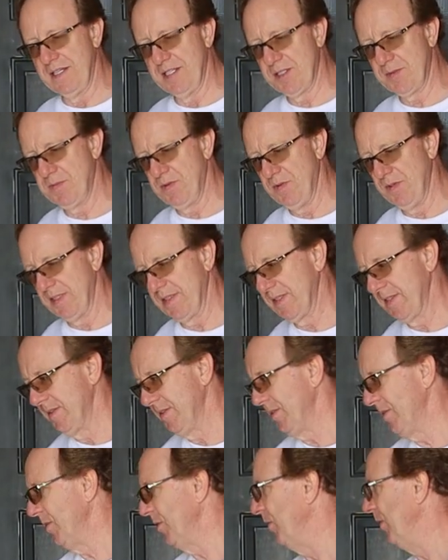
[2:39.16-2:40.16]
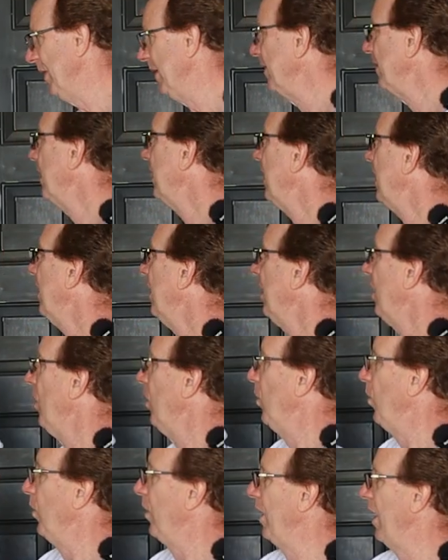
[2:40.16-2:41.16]
to this point? Well,
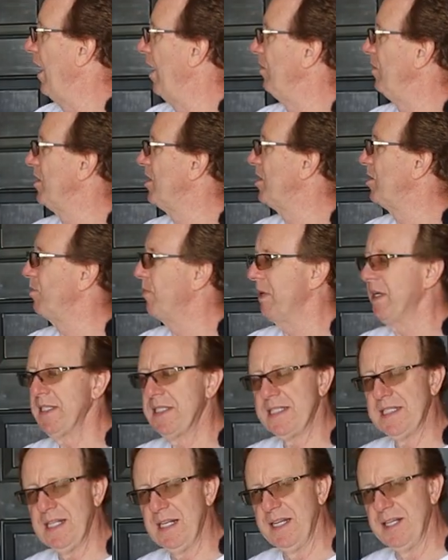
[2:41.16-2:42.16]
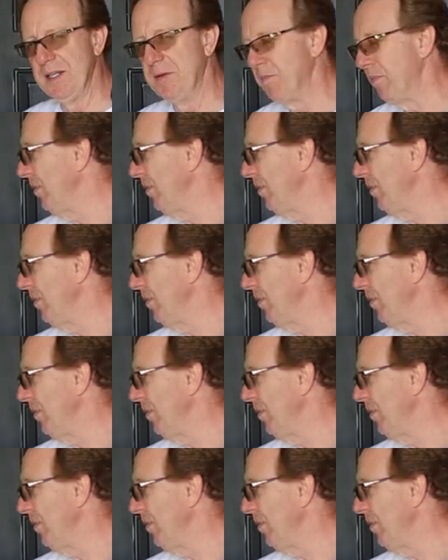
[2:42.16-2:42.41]
when I was spray sealing the